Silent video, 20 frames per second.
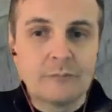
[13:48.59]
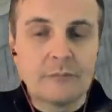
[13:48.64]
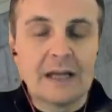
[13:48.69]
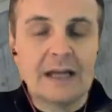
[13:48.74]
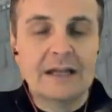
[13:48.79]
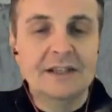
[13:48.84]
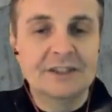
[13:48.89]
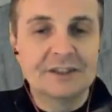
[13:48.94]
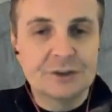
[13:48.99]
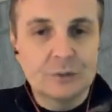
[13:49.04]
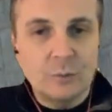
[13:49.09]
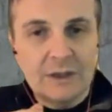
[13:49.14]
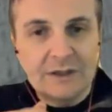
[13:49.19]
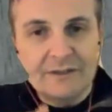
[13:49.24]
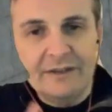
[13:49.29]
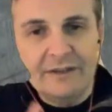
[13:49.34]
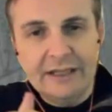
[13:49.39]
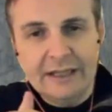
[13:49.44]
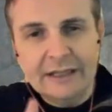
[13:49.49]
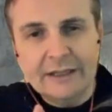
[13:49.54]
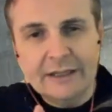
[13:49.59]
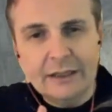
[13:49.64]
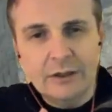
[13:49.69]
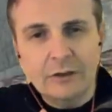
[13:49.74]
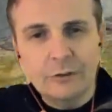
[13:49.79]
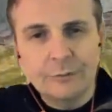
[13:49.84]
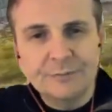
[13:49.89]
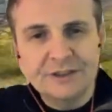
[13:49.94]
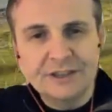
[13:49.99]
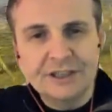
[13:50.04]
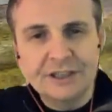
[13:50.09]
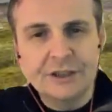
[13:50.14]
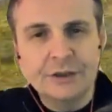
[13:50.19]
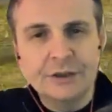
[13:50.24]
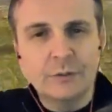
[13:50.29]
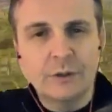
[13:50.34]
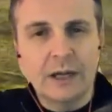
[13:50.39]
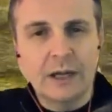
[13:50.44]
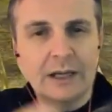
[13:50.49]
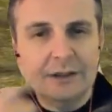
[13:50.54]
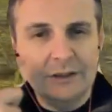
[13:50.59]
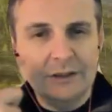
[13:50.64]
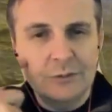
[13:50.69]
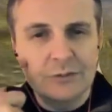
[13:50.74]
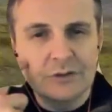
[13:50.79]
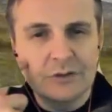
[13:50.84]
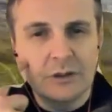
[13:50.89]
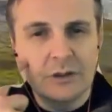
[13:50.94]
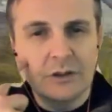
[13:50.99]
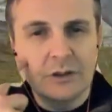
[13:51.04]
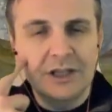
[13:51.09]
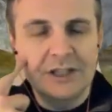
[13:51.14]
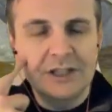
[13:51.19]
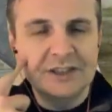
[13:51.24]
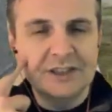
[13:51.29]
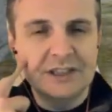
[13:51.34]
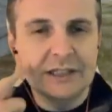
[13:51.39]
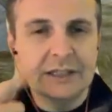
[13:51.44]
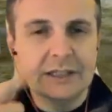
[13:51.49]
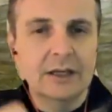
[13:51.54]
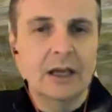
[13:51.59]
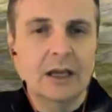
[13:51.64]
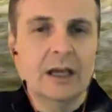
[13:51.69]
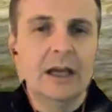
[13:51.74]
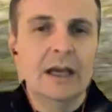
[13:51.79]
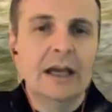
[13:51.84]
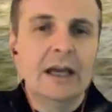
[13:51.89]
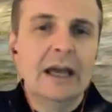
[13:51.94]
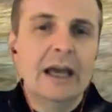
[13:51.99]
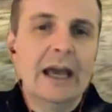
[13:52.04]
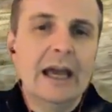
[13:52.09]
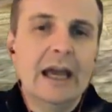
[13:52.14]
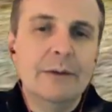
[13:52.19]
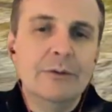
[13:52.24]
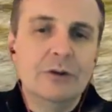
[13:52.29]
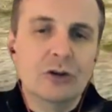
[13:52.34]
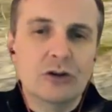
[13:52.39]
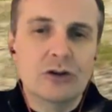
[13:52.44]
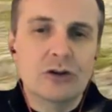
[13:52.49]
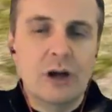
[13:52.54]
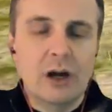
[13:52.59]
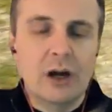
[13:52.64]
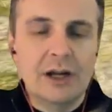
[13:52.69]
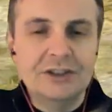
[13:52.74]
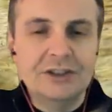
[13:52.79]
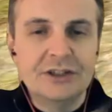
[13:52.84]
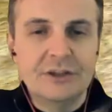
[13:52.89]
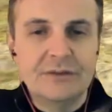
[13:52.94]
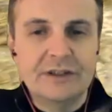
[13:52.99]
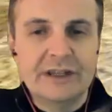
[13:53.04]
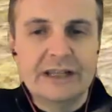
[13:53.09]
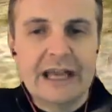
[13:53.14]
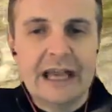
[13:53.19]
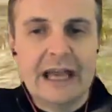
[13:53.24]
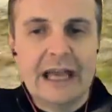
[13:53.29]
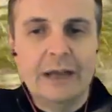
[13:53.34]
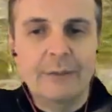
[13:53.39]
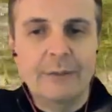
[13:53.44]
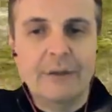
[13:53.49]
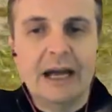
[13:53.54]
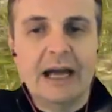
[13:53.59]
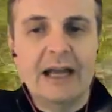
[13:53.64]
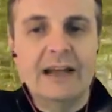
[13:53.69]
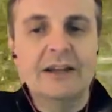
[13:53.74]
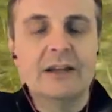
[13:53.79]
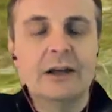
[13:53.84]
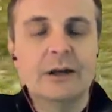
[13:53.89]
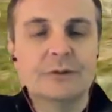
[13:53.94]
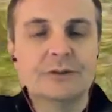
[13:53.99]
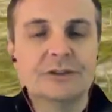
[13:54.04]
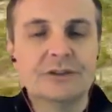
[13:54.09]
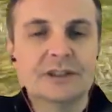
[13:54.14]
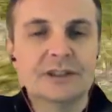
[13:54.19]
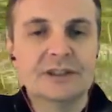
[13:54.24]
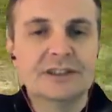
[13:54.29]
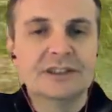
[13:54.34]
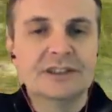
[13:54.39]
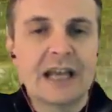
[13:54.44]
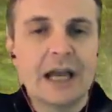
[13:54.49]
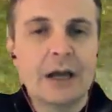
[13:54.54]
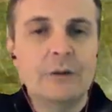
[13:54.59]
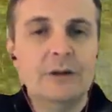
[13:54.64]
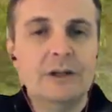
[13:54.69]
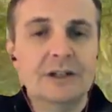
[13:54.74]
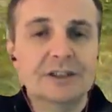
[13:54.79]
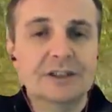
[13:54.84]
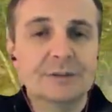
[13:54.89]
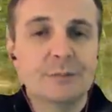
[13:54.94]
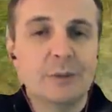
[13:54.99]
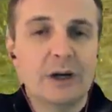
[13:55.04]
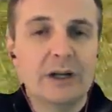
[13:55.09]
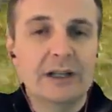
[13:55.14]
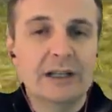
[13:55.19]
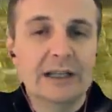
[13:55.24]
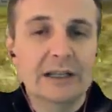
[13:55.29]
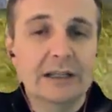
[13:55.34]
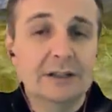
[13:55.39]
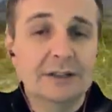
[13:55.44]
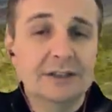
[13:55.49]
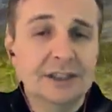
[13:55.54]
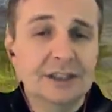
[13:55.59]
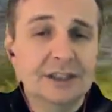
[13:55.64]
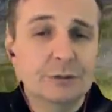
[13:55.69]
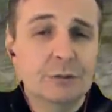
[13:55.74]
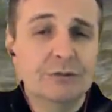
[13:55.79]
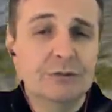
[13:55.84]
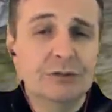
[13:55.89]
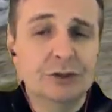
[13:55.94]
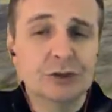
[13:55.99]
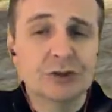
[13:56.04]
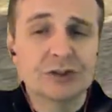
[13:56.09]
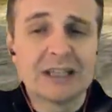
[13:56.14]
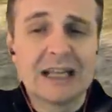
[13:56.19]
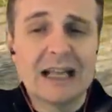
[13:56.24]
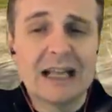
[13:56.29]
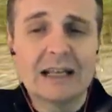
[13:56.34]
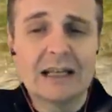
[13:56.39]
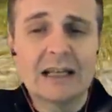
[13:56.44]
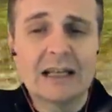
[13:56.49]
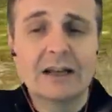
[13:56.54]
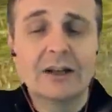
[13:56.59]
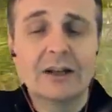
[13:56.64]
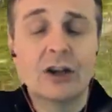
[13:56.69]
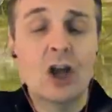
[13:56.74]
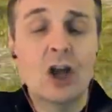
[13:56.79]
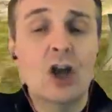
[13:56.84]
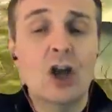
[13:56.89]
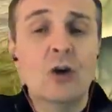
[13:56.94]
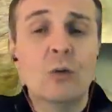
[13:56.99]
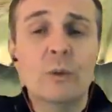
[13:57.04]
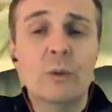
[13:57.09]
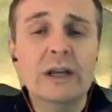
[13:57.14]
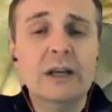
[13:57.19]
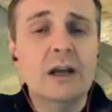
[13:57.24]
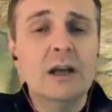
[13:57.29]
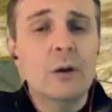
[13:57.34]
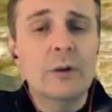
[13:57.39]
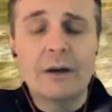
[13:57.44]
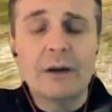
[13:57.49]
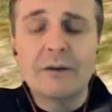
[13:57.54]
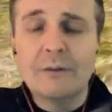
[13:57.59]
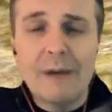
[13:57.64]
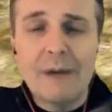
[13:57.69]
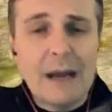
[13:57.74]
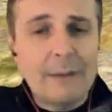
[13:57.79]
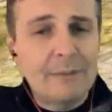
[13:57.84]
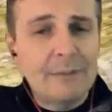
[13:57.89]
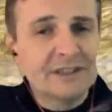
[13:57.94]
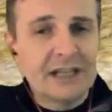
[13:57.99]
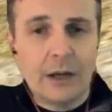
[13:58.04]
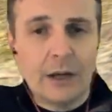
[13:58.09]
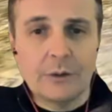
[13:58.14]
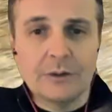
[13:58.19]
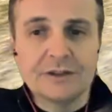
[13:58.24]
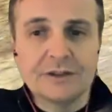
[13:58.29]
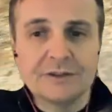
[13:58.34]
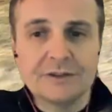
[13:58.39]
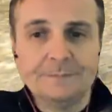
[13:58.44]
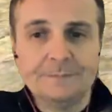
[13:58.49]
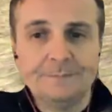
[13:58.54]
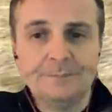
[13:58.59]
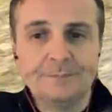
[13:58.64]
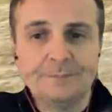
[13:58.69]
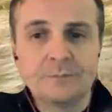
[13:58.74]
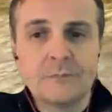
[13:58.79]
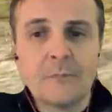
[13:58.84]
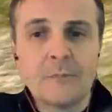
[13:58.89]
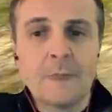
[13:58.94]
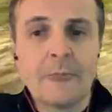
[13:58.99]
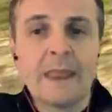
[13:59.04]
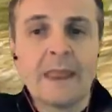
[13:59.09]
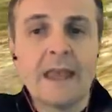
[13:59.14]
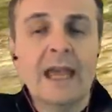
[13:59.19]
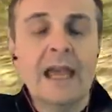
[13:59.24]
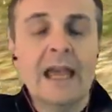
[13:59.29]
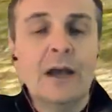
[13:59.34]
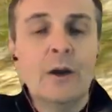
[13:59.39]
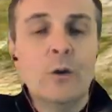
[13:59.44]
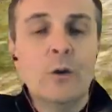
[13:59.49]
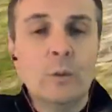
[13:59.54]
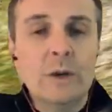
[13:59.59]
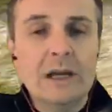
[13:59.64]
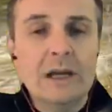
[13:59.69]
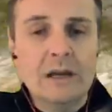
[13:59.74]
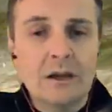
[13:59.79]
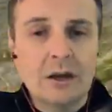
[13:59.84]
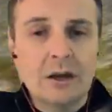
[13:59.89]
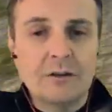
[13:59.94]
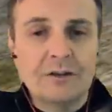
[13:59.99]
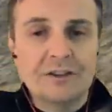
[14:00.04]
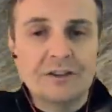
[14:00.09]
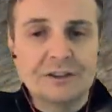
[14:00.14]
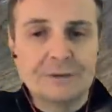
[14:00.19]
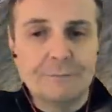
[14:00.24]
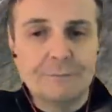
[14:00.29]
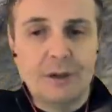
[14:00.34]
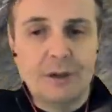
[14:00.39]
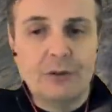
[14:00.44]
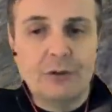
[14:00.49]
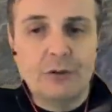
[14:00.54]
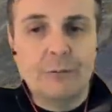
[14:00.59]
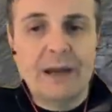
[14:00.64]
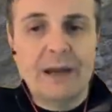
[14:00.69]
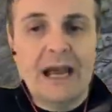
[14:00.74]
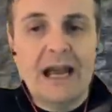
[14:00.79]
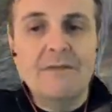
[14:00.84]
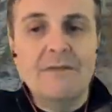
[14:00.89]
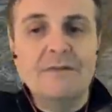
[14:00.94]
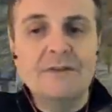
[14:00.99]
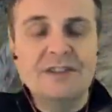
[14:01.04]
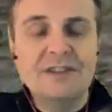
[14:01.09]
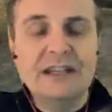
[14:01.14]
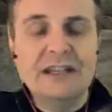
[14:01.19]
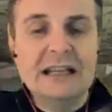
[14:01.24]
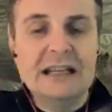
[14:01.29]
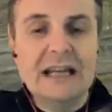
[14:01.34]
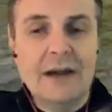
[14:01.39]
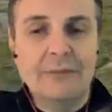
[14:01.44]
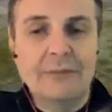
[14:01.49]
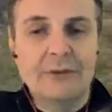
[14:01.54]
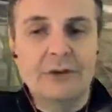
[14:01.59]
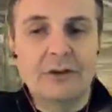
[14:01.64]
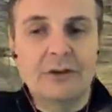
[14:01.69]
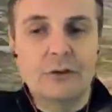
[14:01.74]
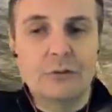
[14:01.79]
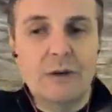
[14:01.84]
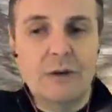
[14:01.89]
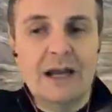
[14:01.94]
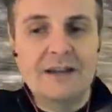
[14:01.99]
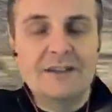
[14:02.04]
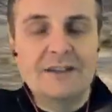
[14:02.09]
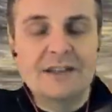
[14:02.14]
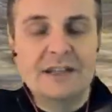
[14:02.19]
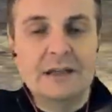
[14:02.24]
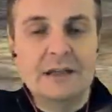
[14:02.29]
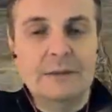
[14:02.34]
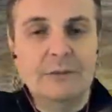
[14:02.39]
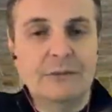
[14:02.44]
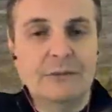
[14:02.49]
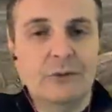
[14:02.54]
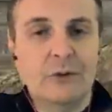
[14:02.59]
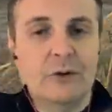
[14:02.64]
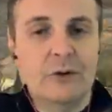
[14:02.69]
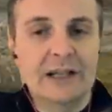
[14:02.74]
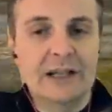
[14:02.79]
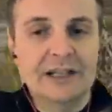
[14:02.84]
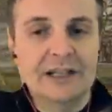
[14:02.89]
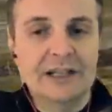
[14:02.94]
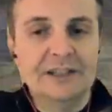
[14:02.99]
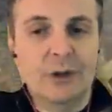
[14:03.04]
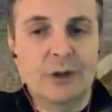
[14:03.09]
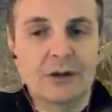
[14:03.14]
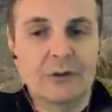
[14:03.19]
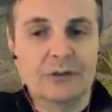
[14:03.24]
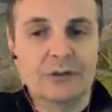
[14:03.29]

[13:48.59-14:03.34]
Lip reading: And this is where thinking comes into and utilizing your knowledge of the game and those scouting and spotting indices which you just calculated. We know now the map is ours. We are going to spot up everything left on the red team before they spot